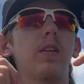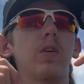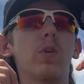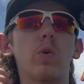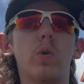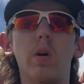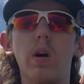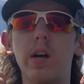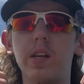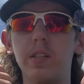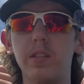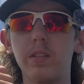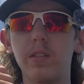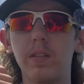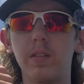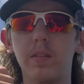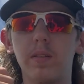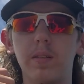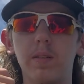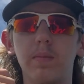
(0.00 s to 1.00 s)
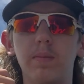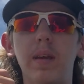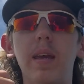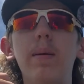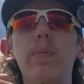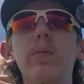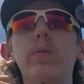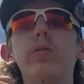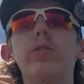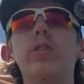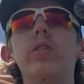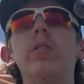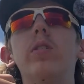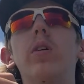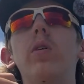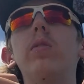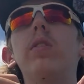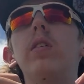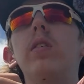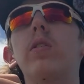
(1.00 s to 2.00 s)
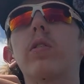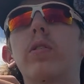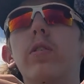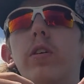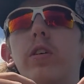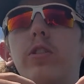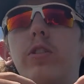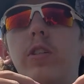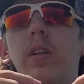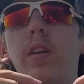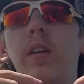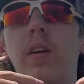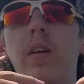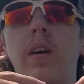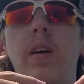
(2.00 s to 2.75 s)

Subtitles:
Christ. People should know that you're a Christian,